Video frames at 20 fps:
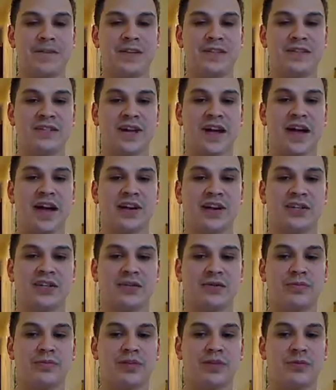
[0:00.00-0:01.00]

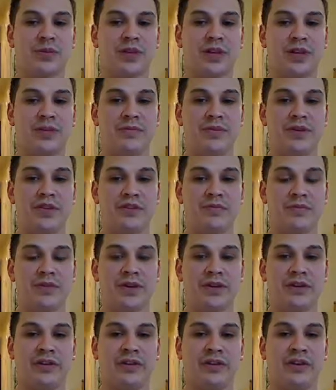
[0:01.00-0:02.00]
interaction between him and his
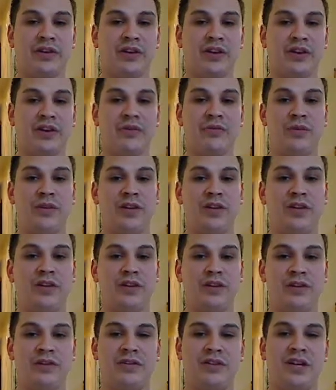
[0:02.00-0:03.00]
mother, where
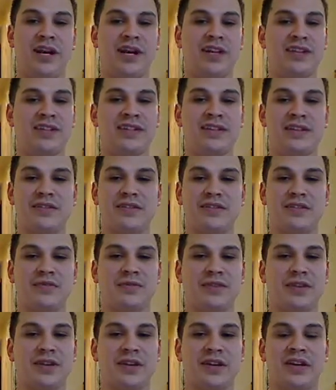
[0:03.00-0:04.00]
he kind of tells his
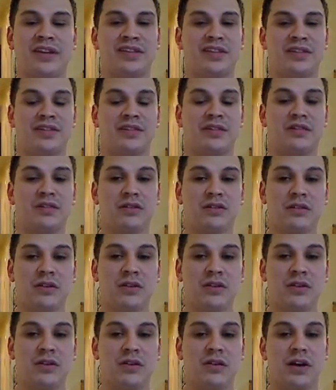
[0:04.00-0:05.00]
mother, "Hey, listen, look,
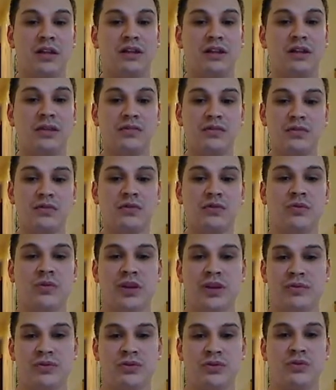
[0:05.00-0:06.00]
I love doing
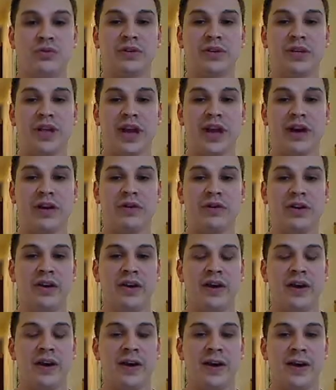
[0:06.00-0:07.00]
what I'm doing now,
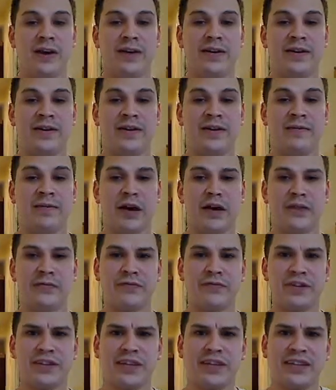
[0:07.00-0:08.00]
and I
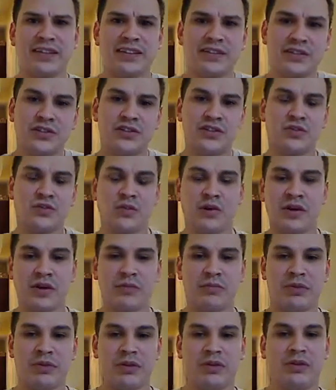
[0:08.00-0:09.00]
feel like this is where I
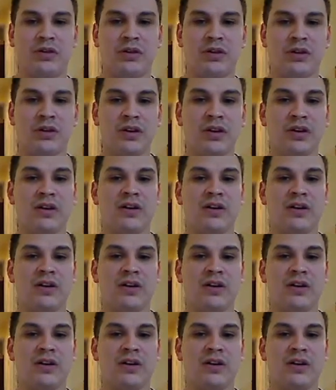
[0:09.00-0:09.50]
belong.